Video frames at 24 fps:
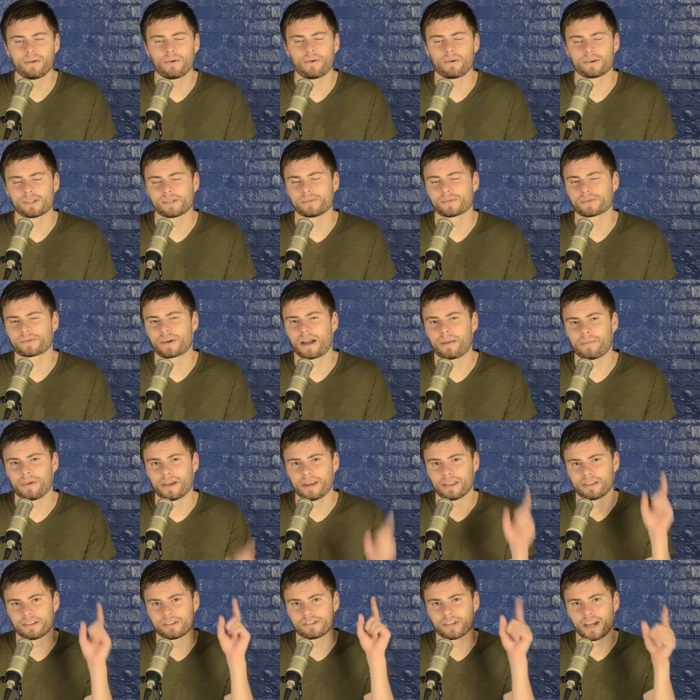or subscribe by
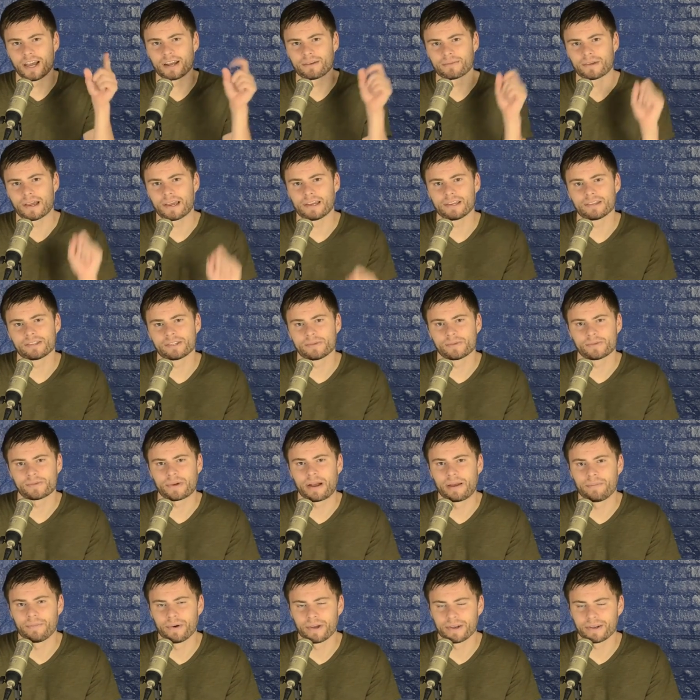hitting the giant red
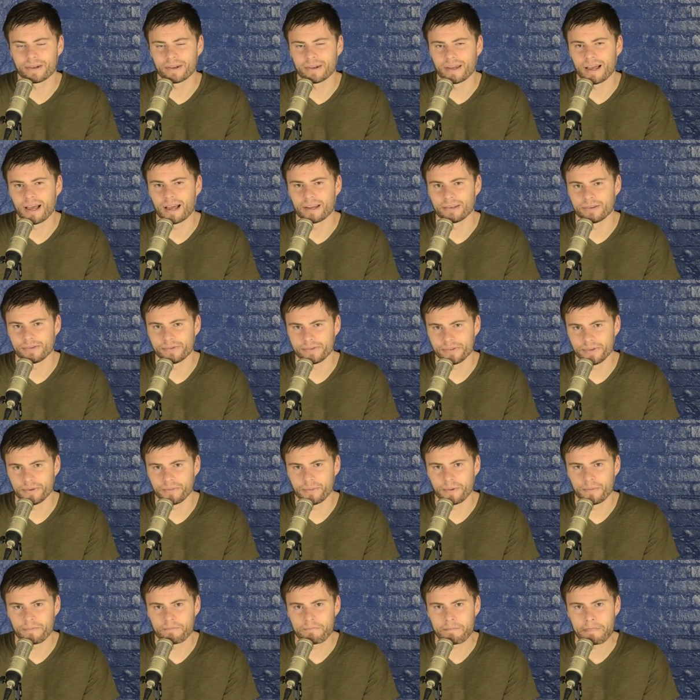subscribe button on YouTube.
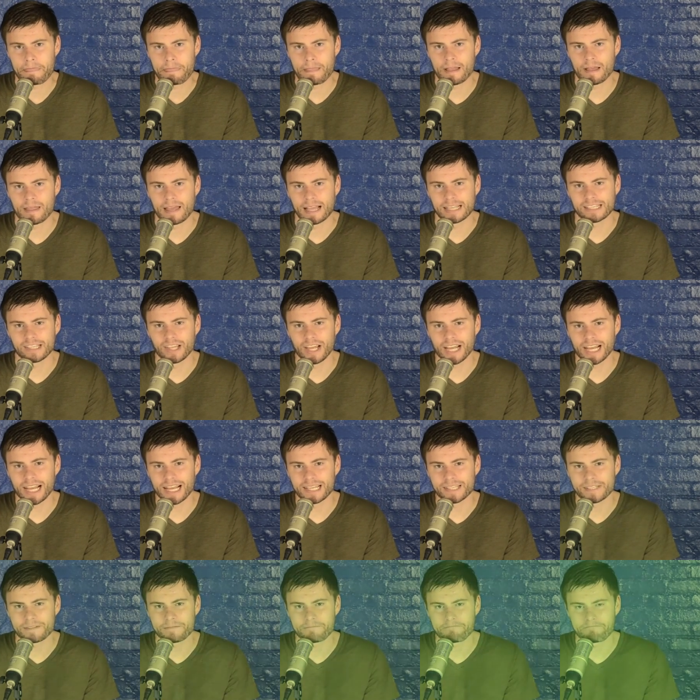Thanks a lot,
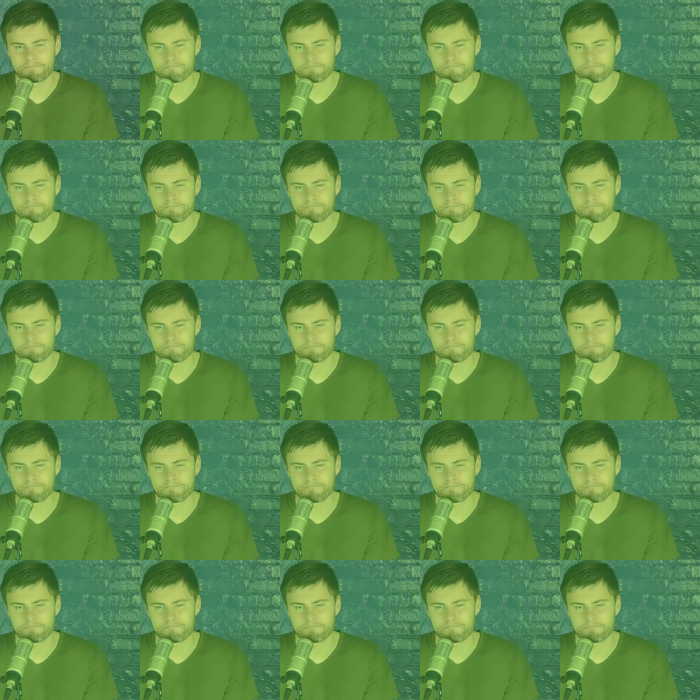guys.